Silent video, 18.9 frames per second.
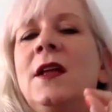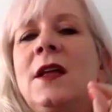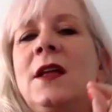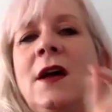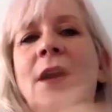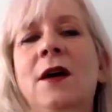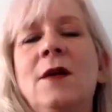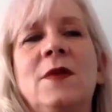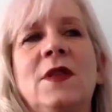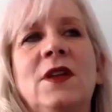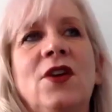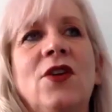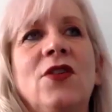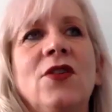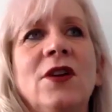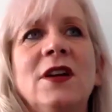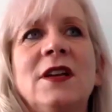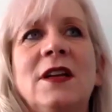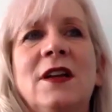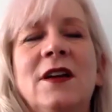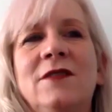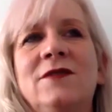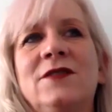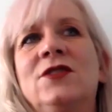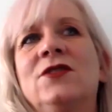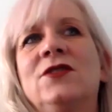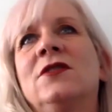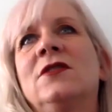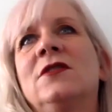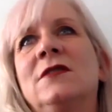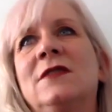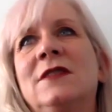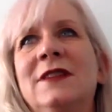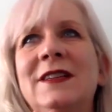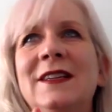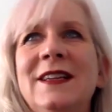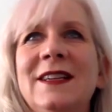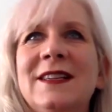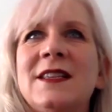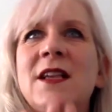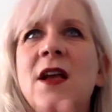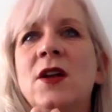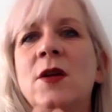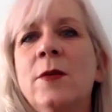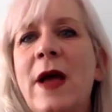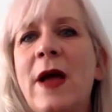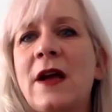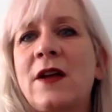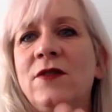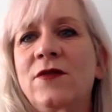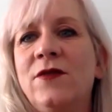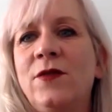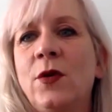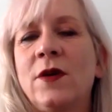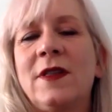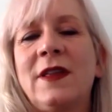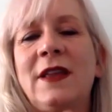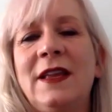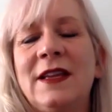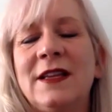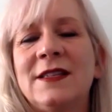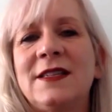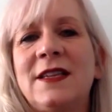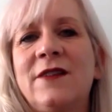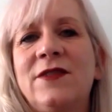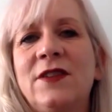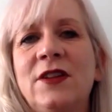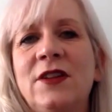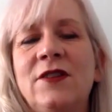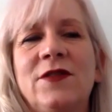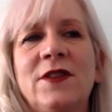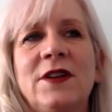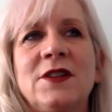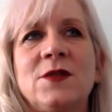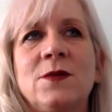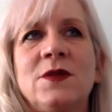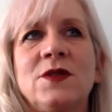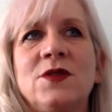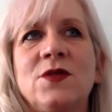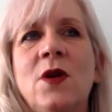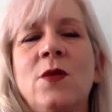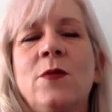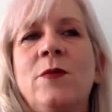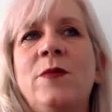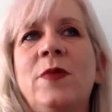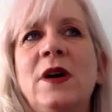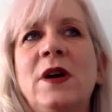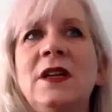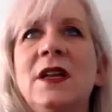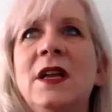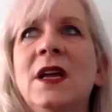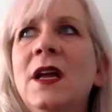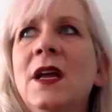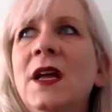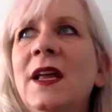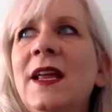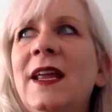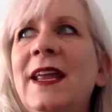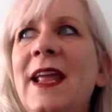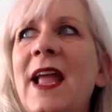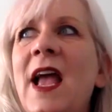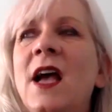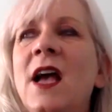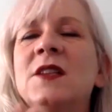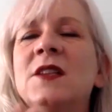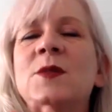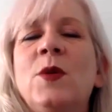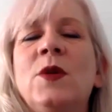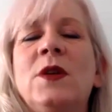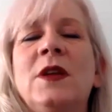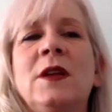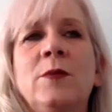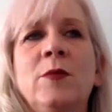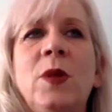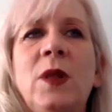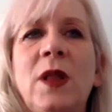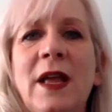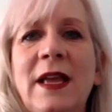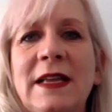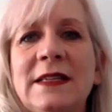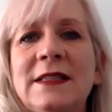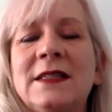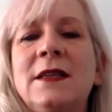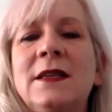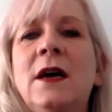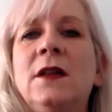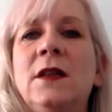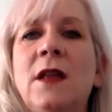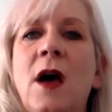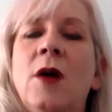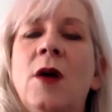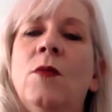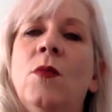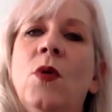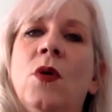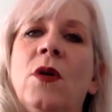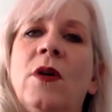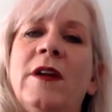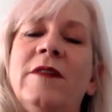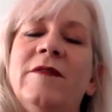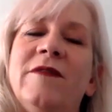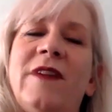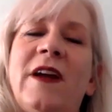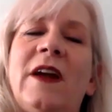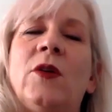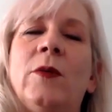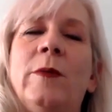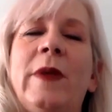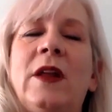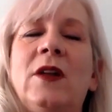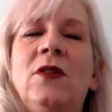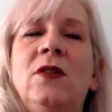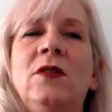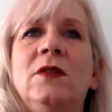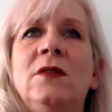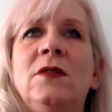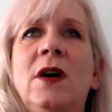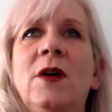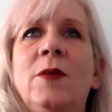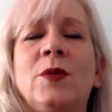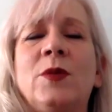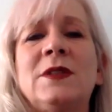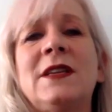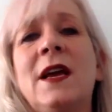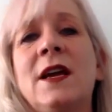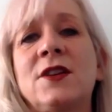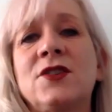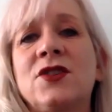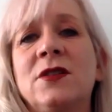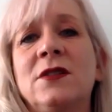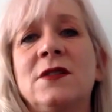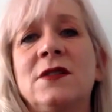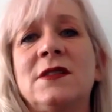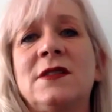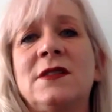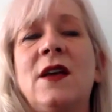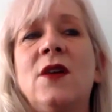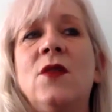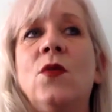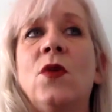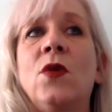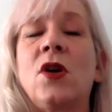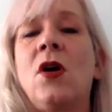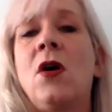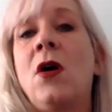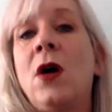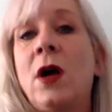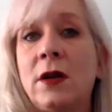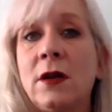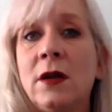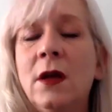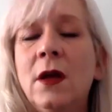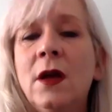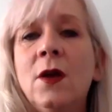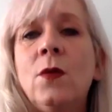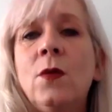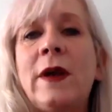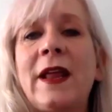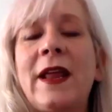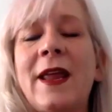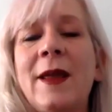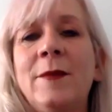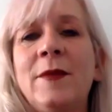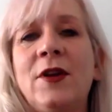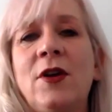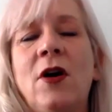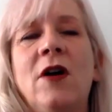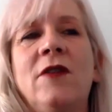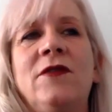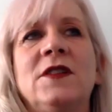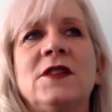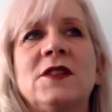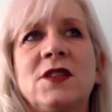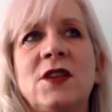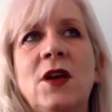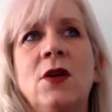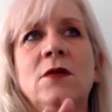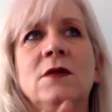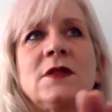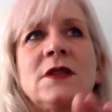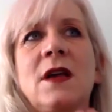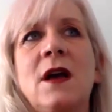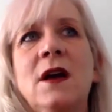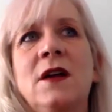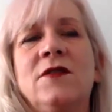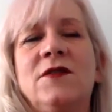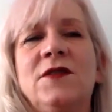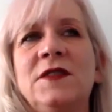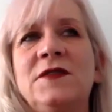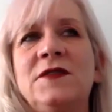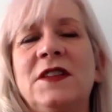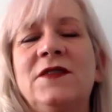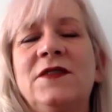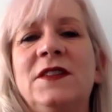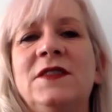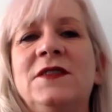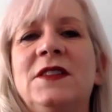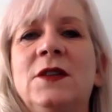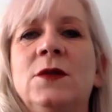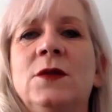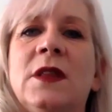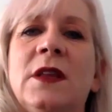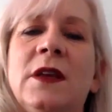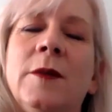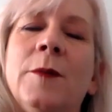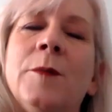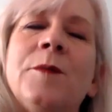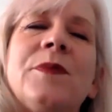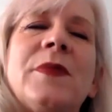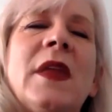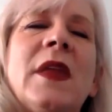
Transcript: The current governor is kind of back and forth. He is definitely friends with Trump, but he has put in place a lot more environmental protections that were gone when he came into office. So it's kind of 50-50 with him.